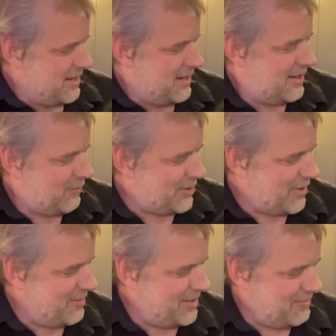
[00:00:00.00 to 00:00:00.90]
And what do
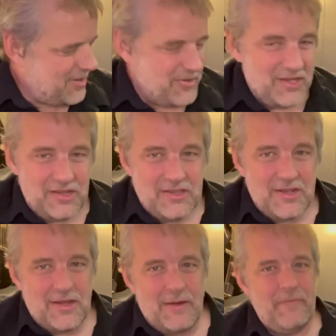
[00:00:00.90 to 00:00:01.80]
I mean by being
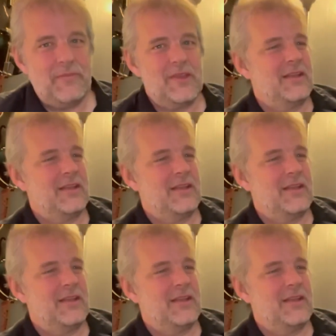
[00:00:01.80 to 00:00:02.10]
set up?